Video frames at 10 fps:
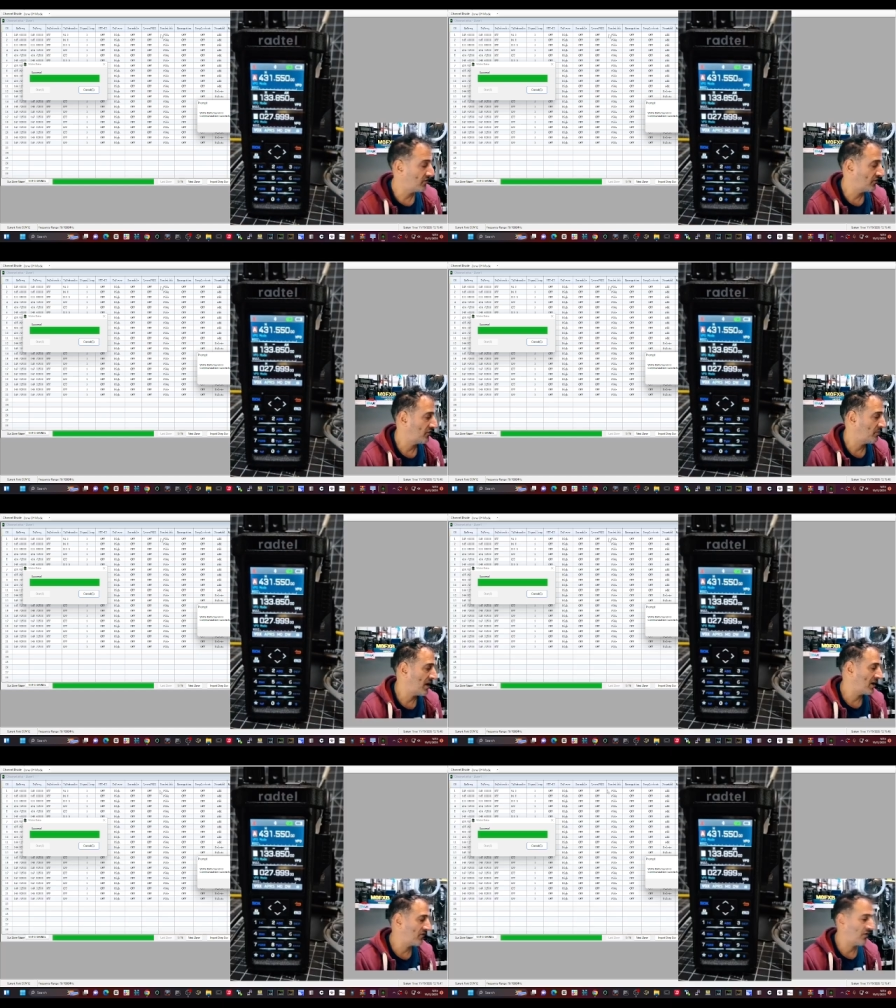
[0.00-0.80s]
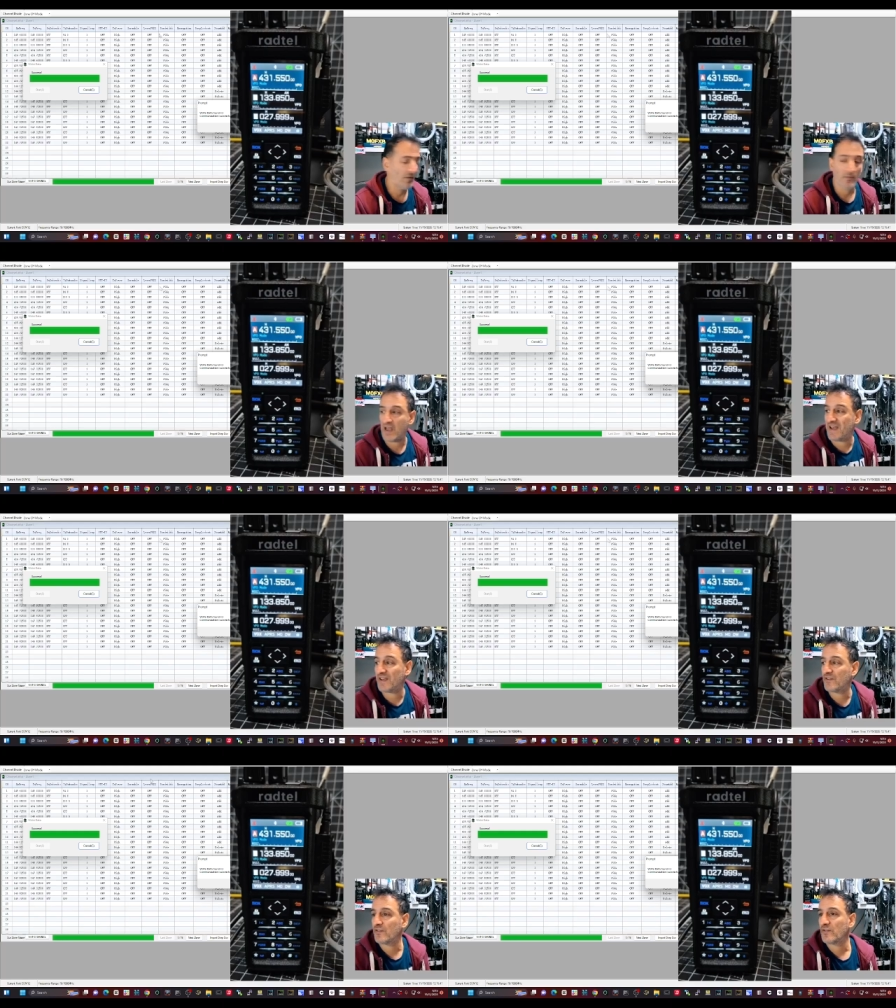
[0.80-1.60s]
to the spectrum
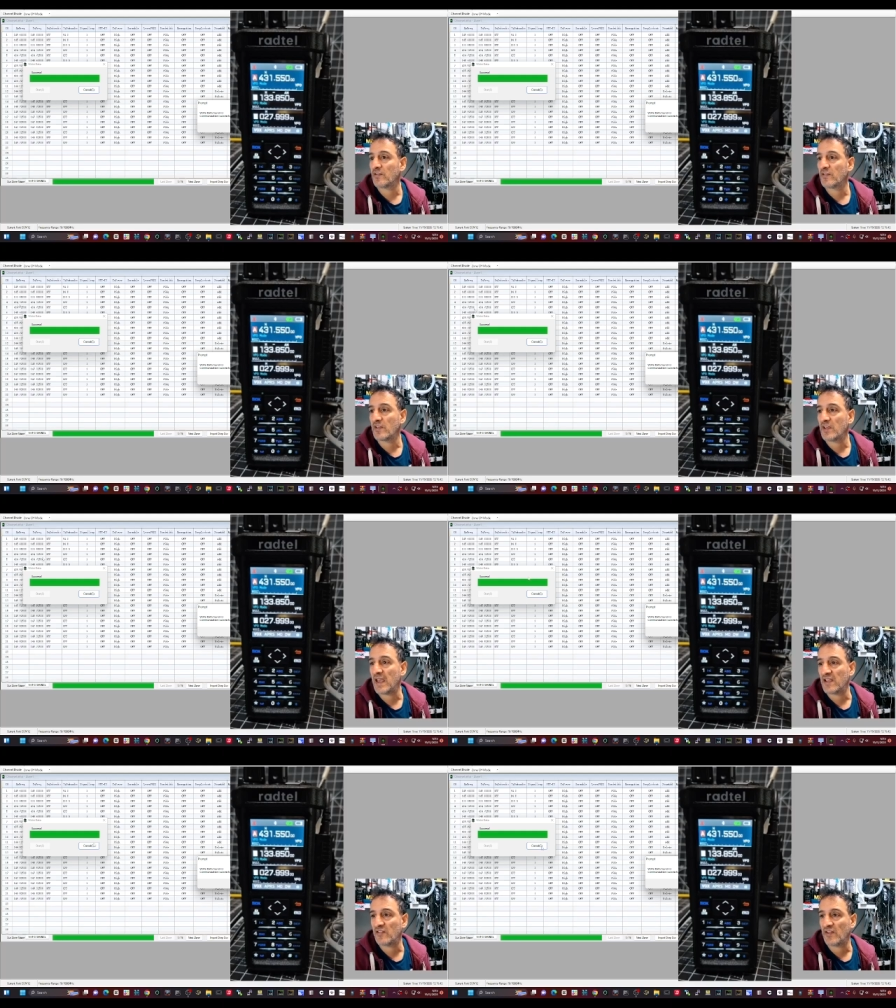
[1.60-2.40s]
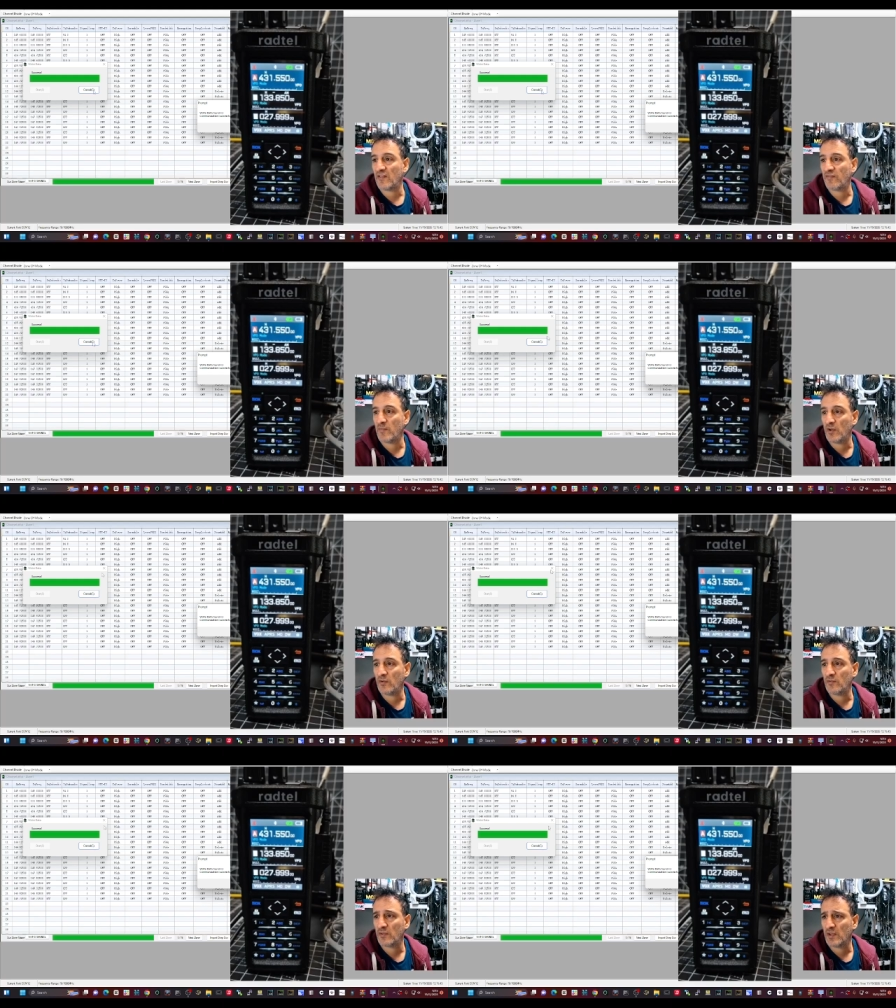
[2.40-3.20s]
and the HF
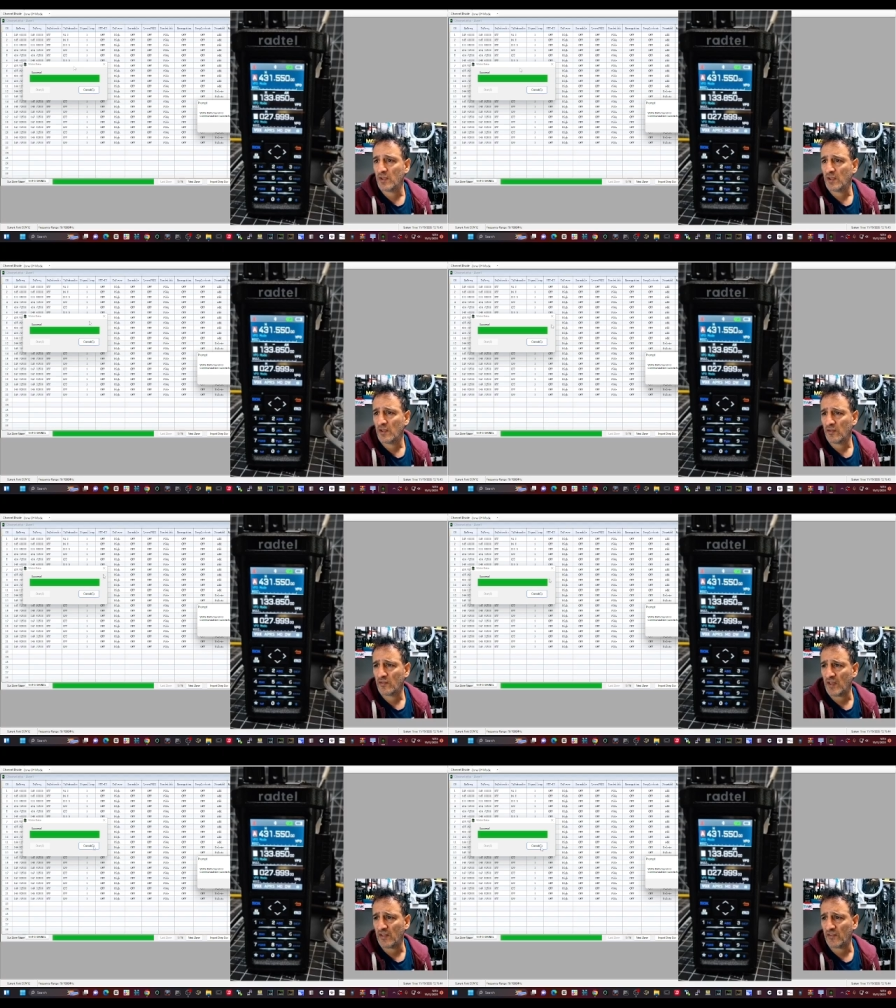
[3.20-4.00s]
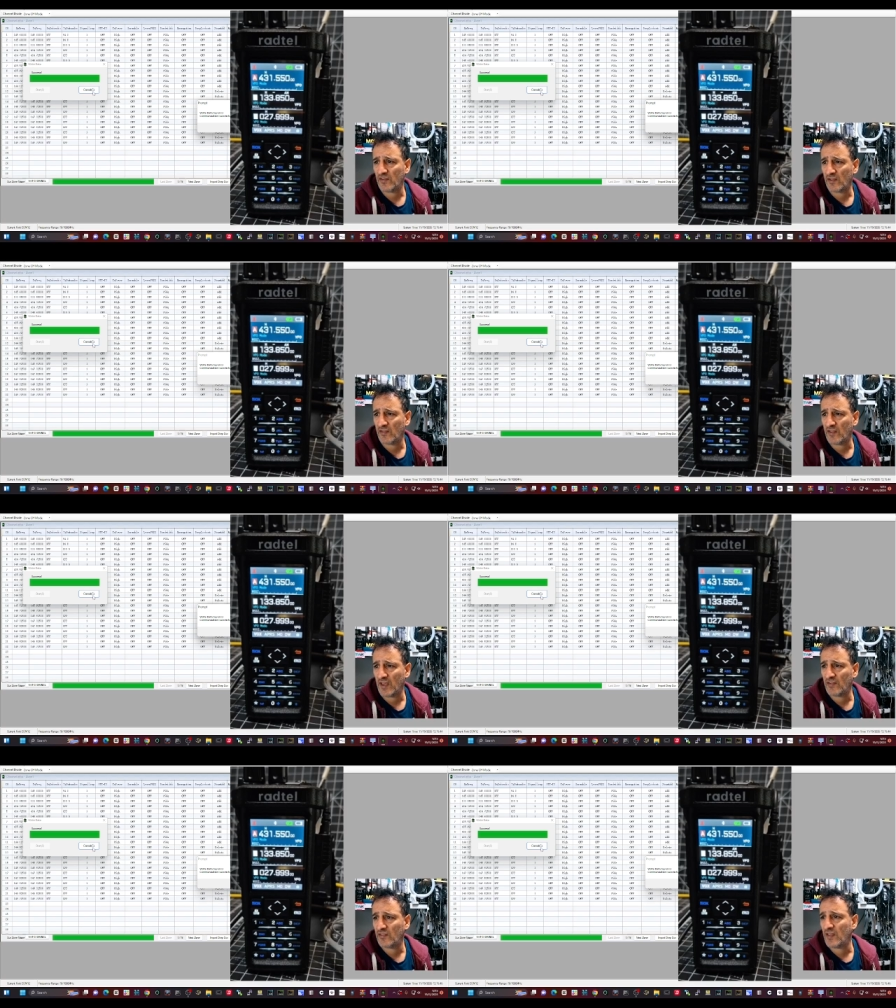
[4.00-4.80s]
mode. So that's
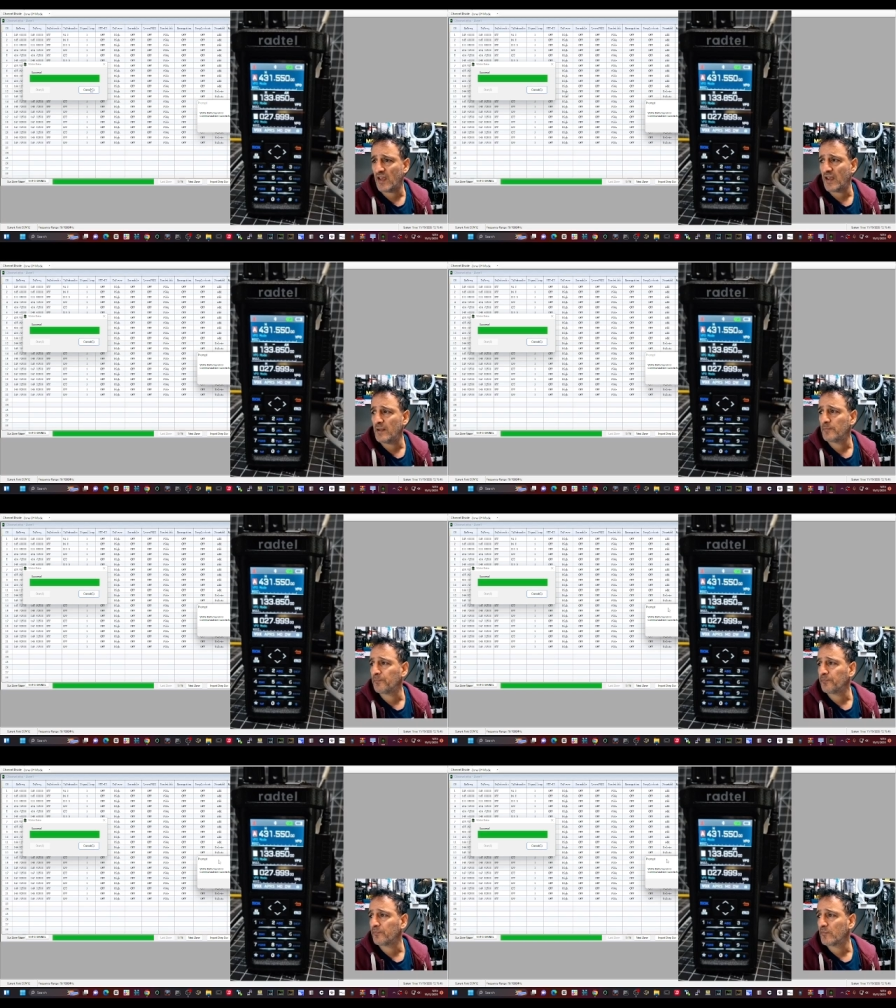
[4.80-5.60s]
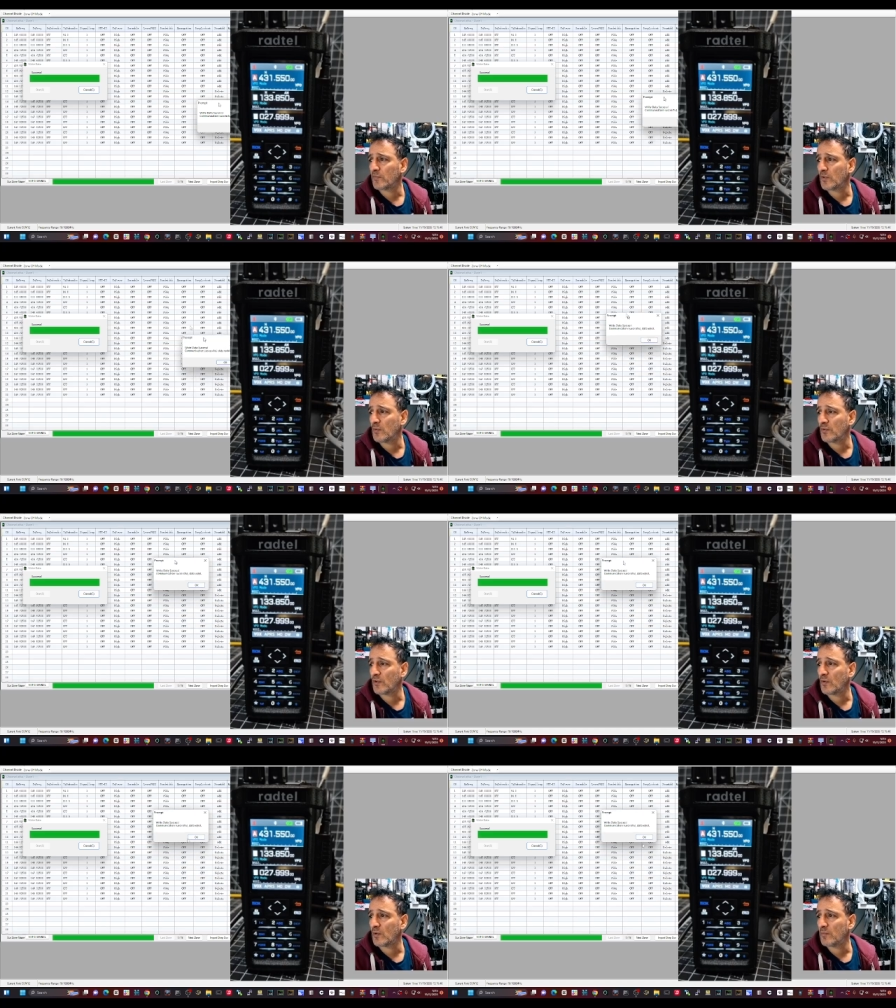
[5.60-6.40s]
success there. So we just
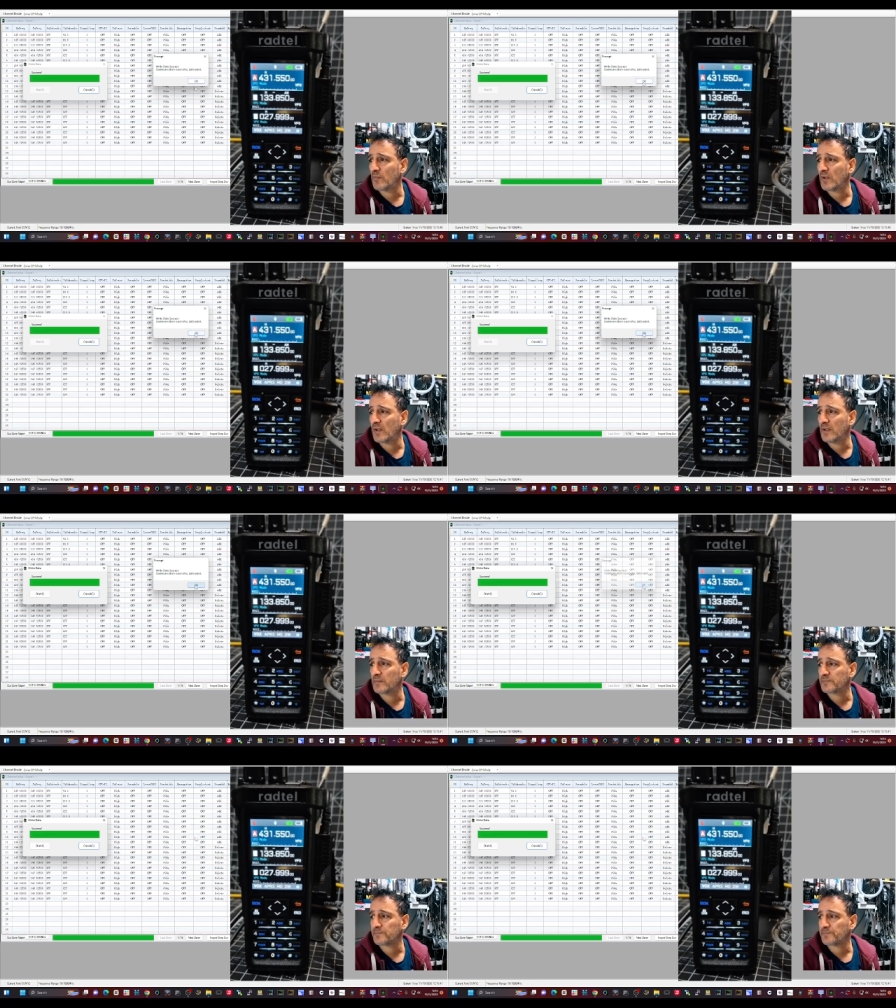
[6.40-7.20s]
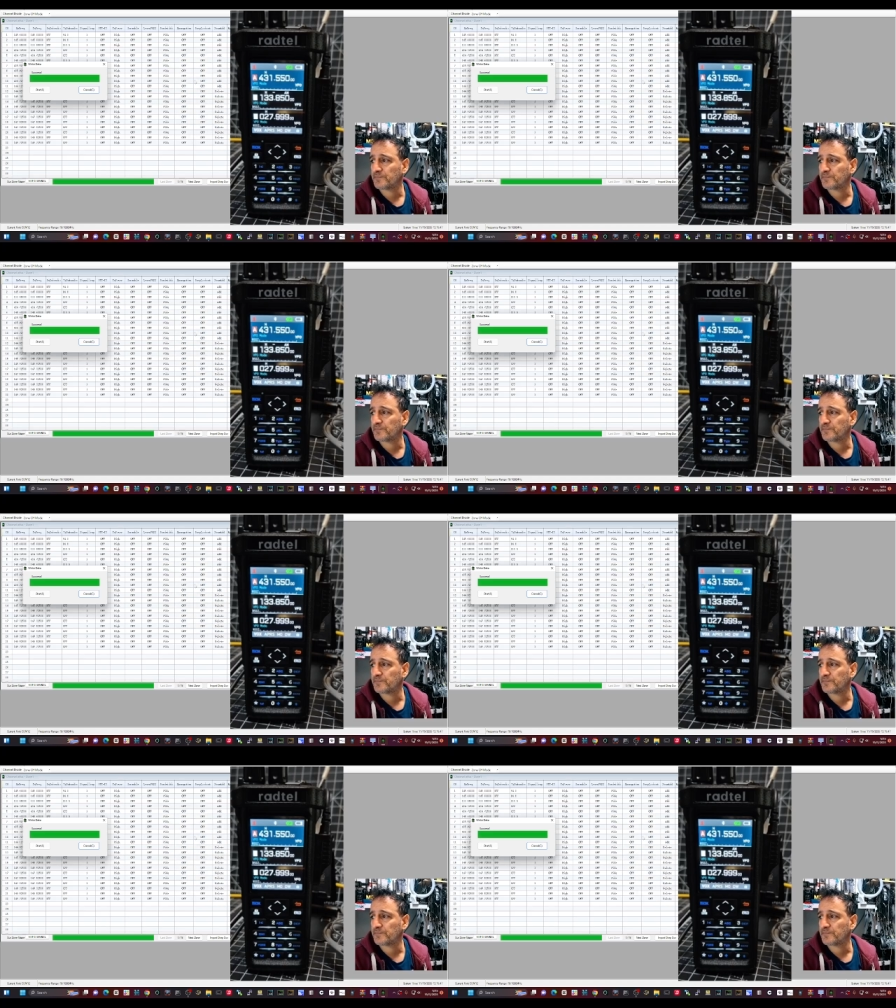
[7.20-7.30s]
go complete.